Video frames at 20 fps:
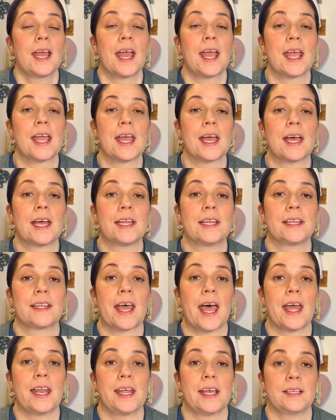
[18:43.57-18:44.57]
And
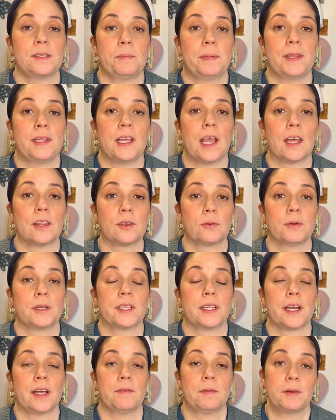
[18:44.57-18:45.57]
that has been the other one
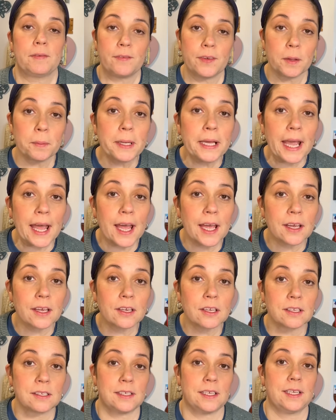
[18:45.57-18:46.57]
that I've been filming at
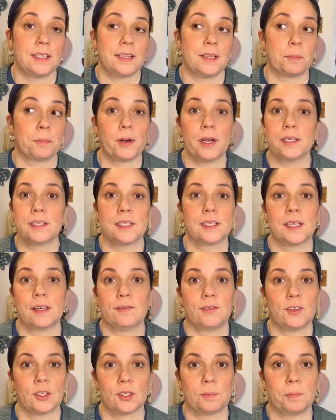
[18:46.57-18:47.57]
because the prices
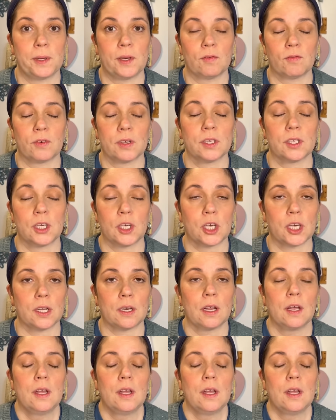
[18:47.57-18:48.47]
have just been really good.